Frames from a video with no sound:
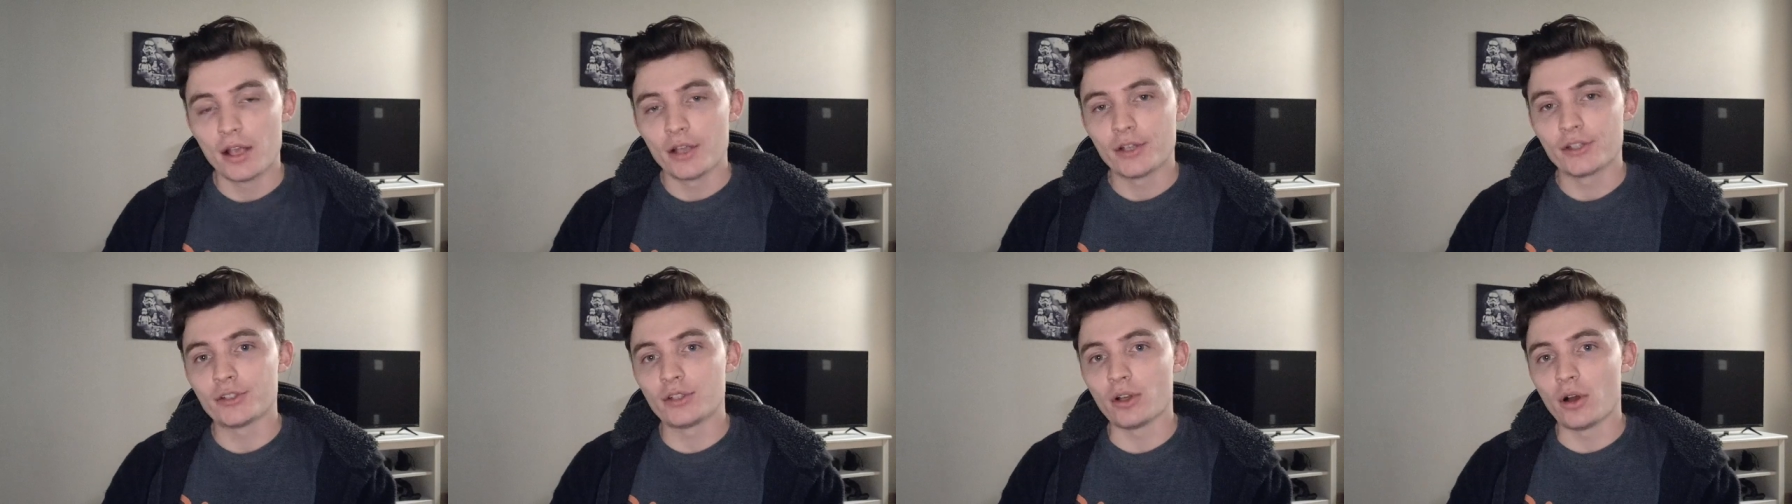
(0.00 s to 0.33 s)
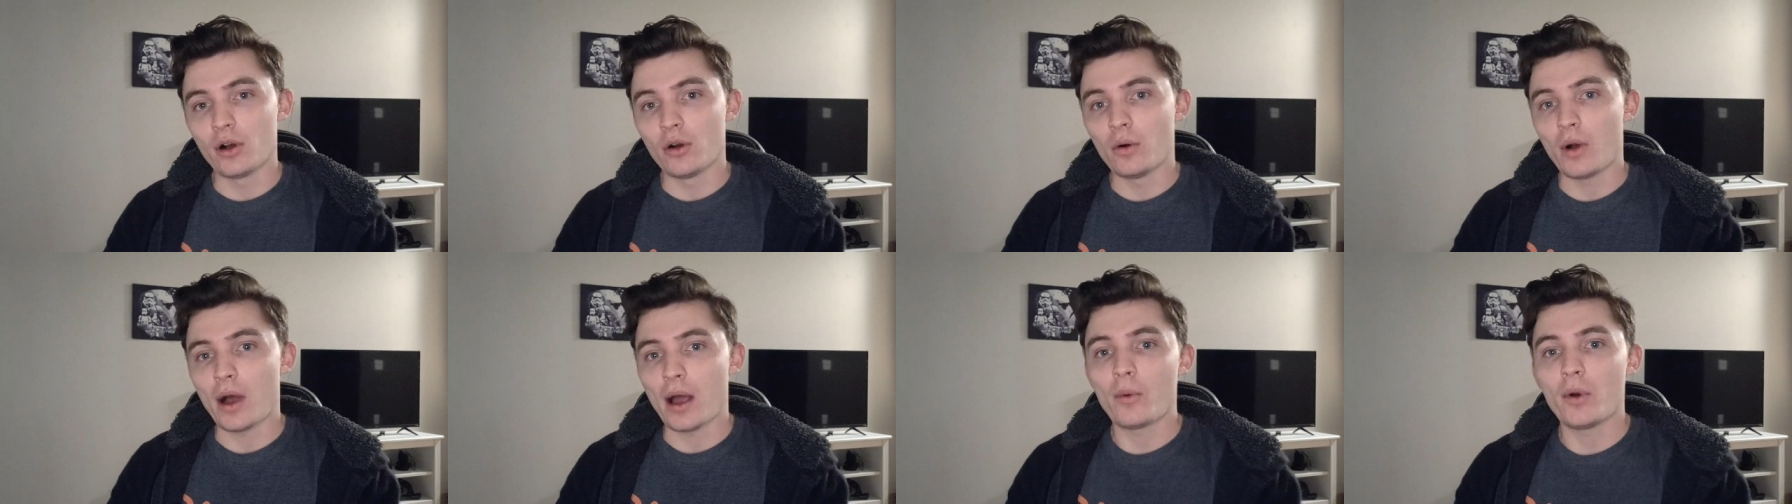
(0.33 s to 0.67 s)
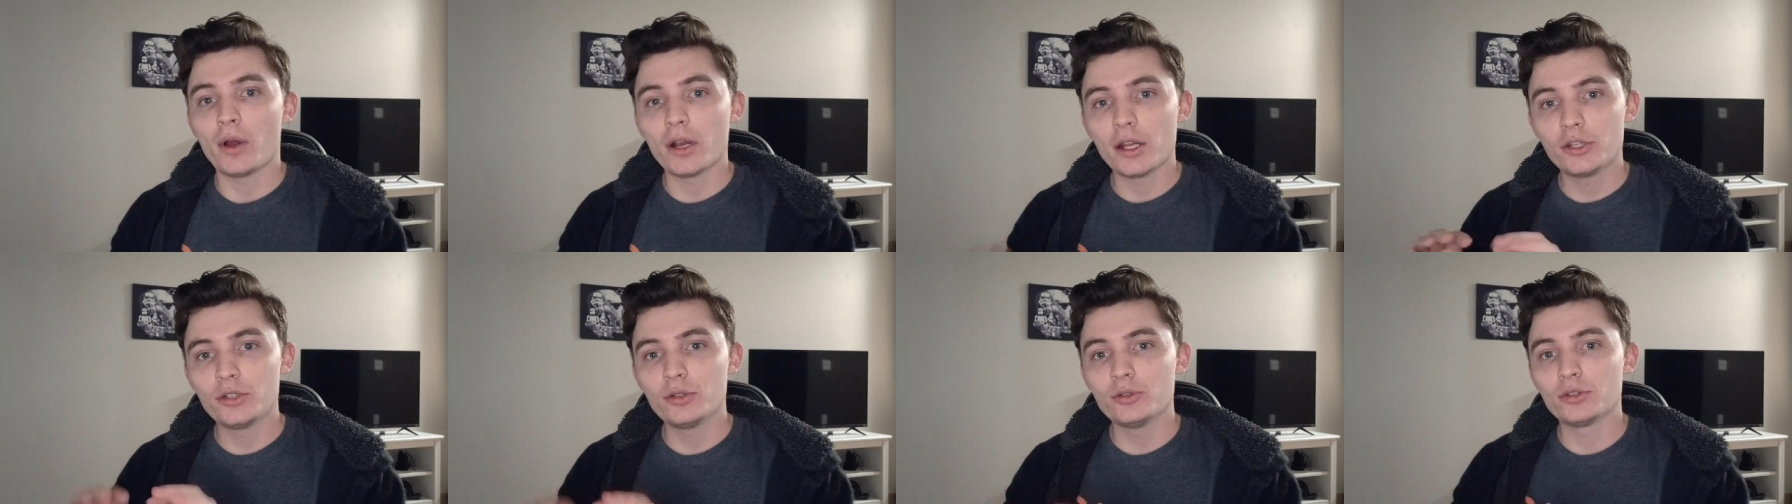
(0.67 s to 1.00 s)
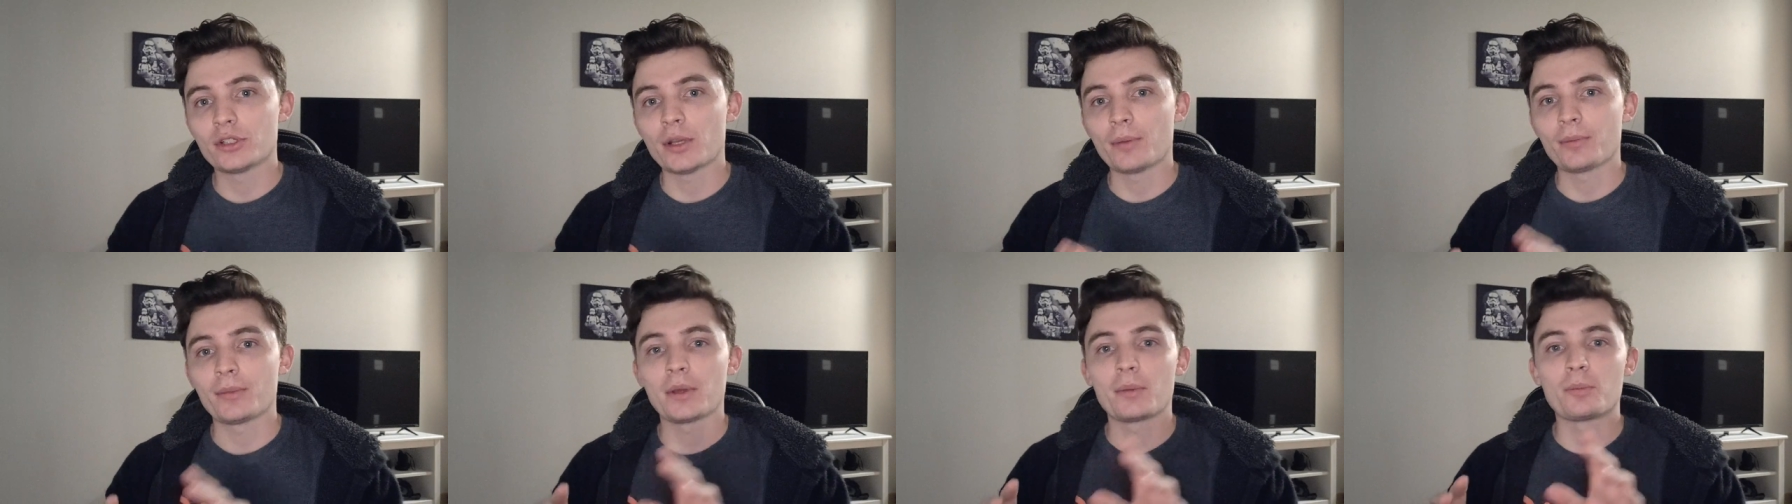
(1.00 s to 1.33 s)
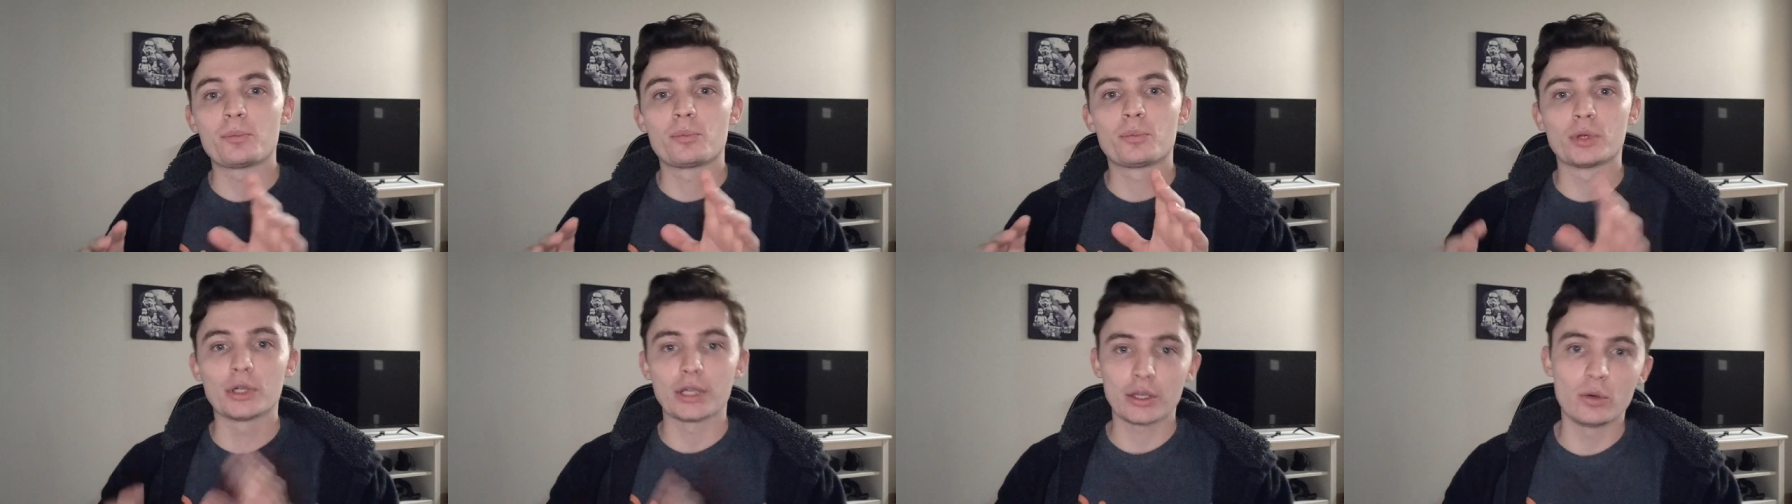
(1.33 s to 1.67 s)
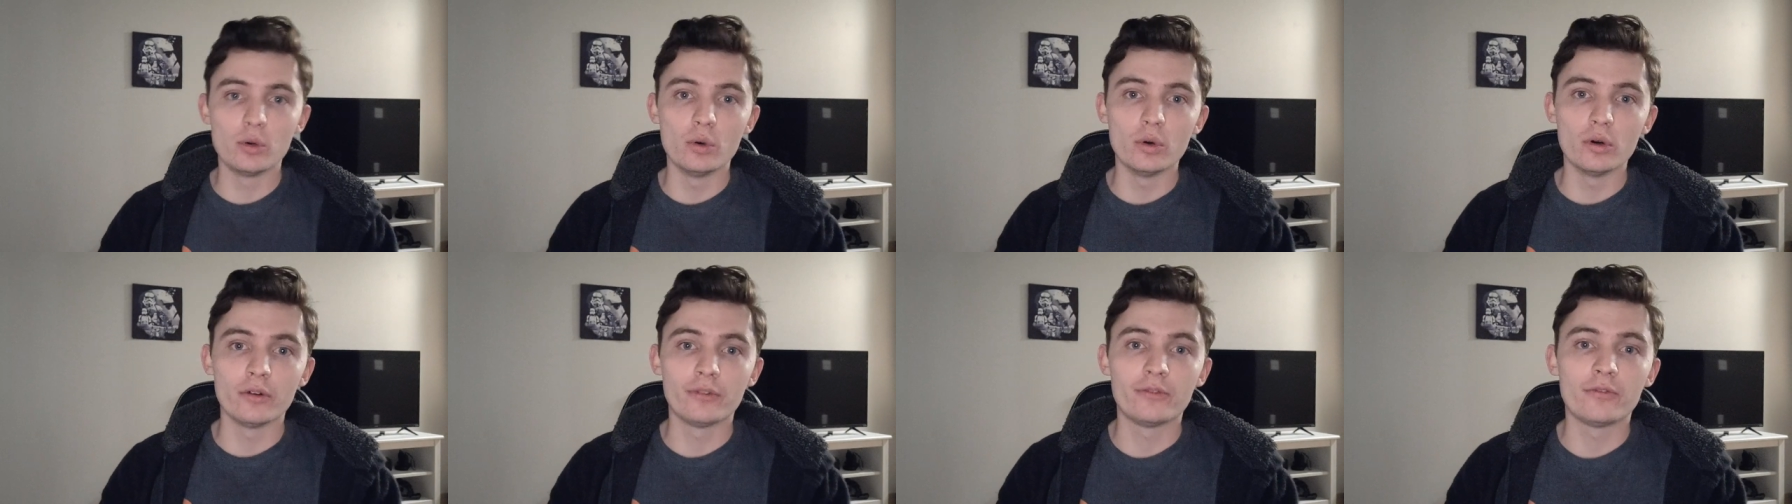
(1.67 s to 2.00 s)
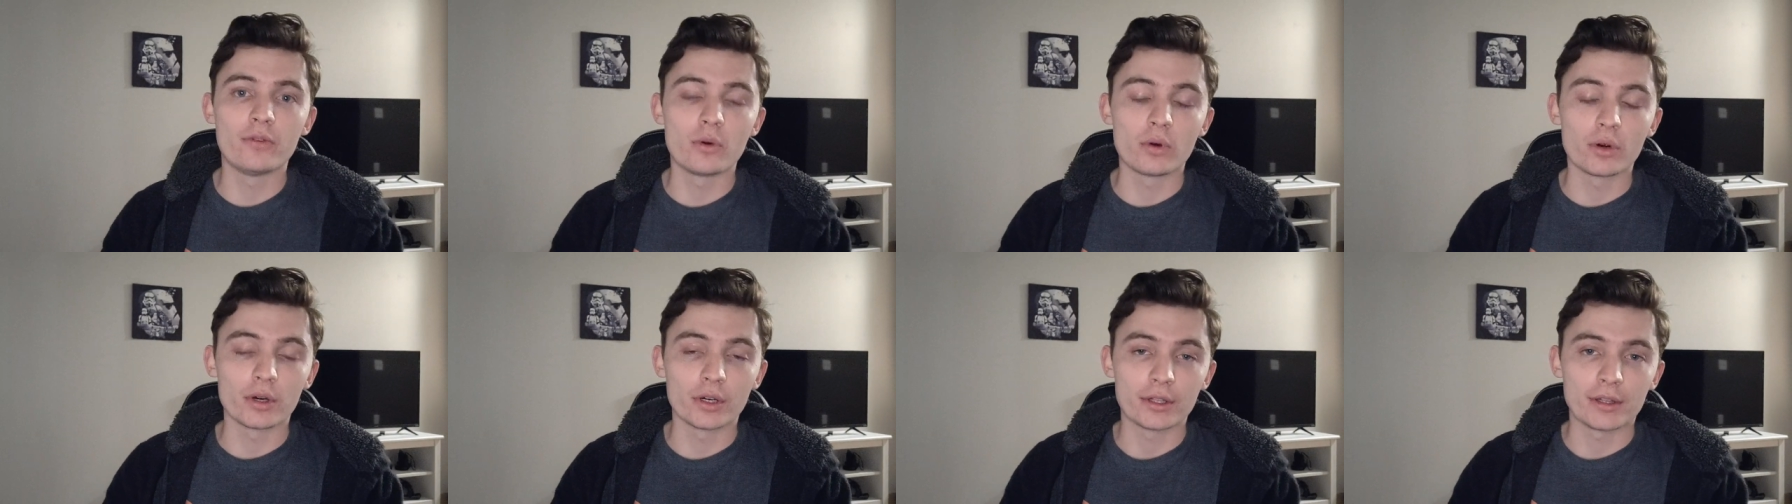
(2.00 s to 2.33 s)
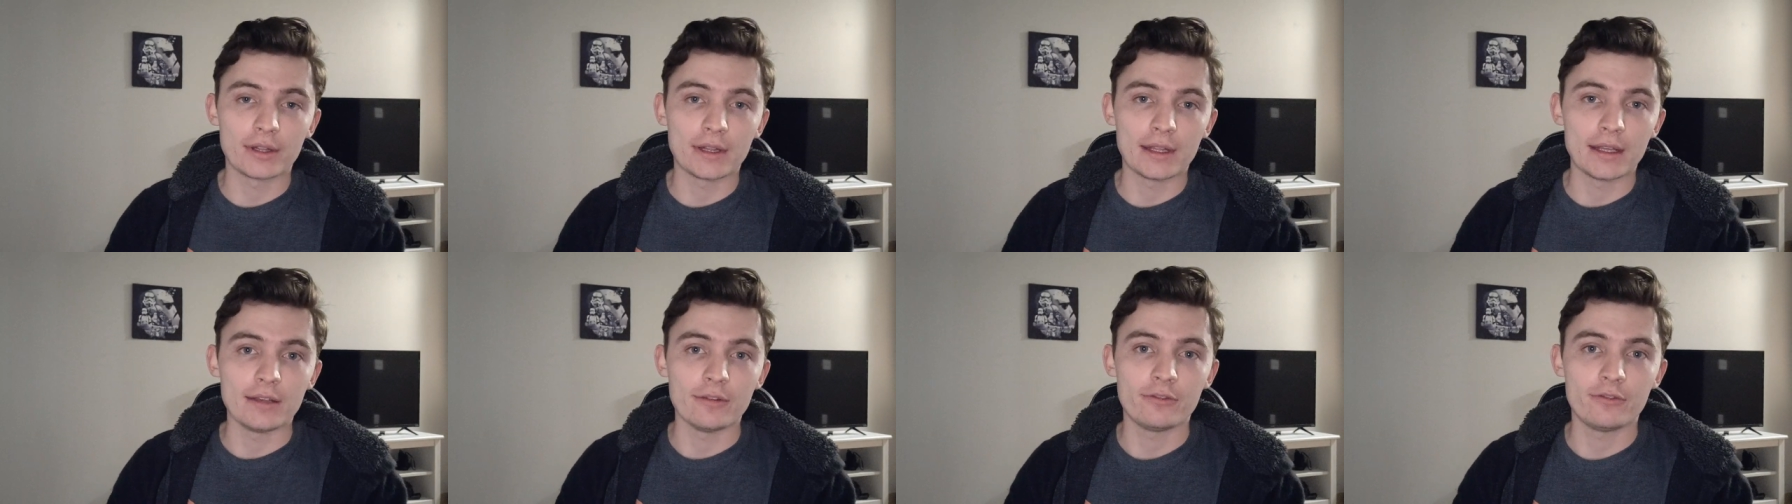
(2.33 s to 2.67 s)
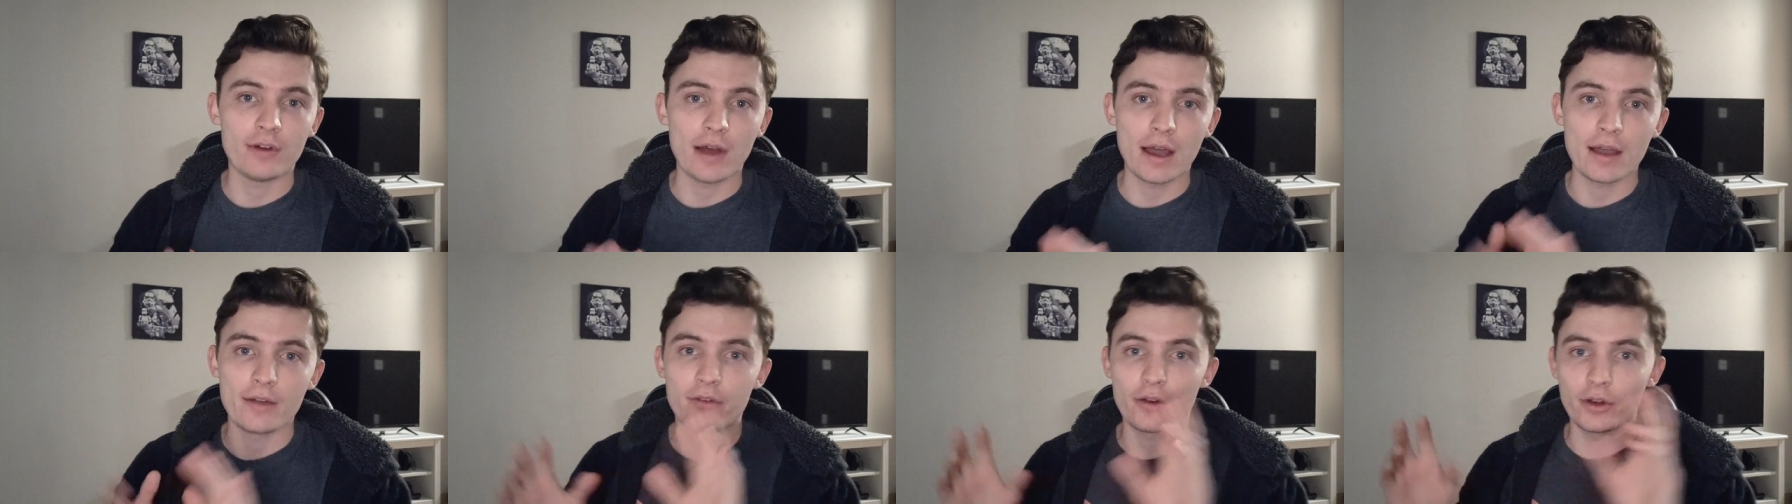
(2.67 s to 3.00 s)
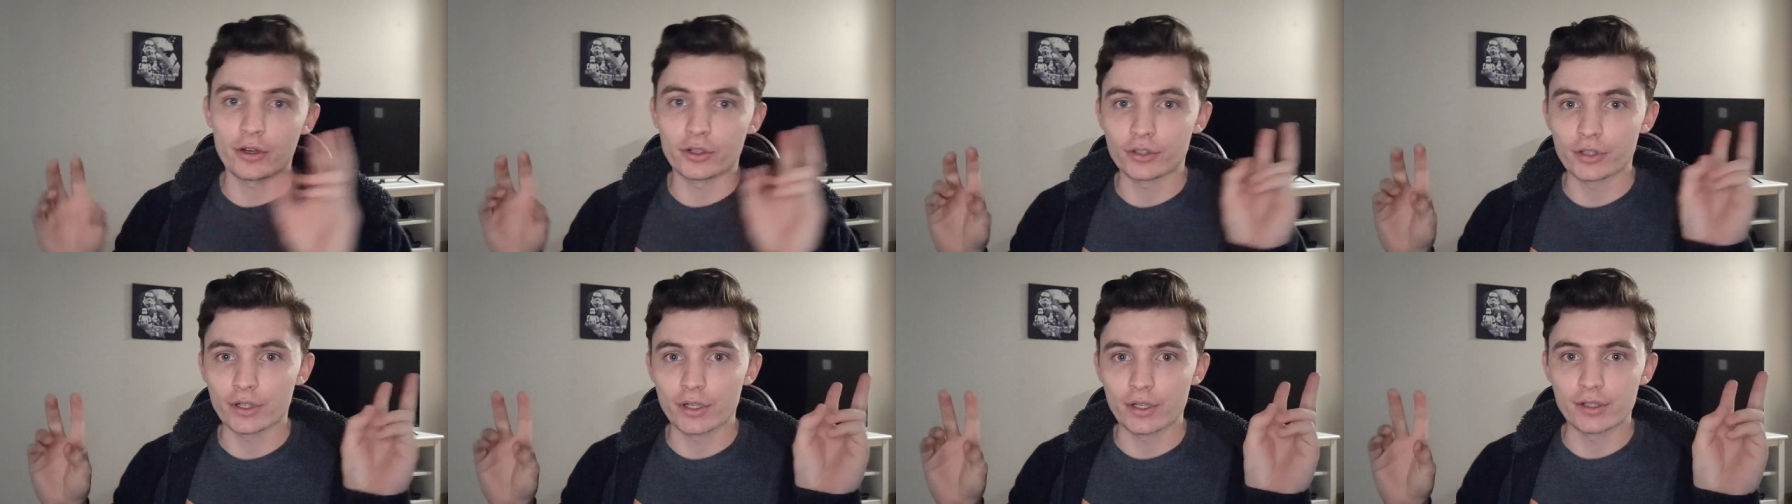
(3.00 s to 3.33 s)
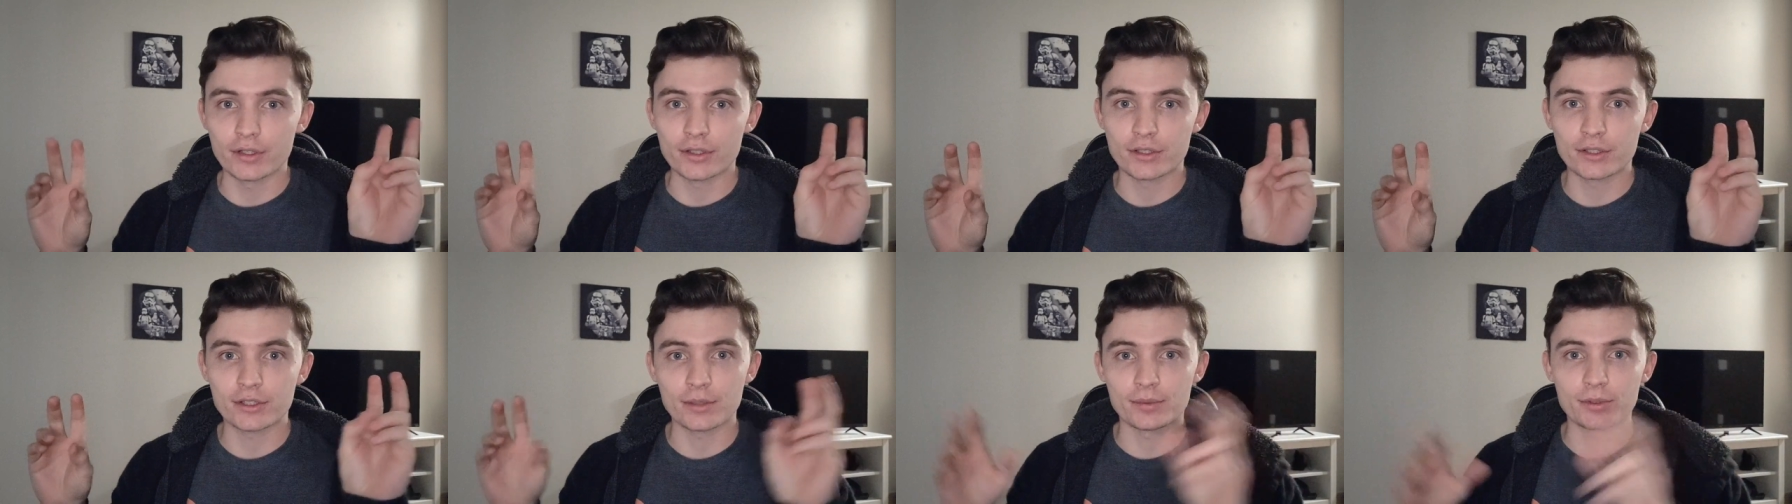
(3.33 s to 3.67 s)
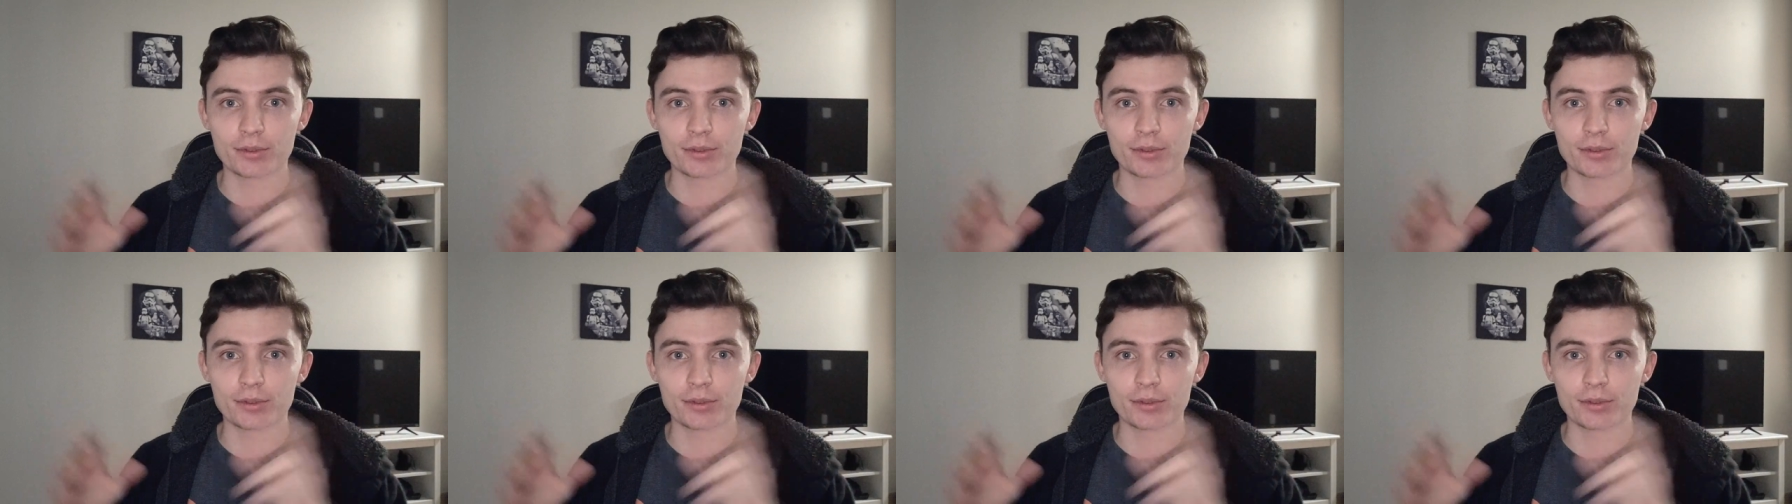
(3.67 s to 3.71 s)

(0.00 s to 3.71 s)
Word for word: So I want to do something pretty cool for the 500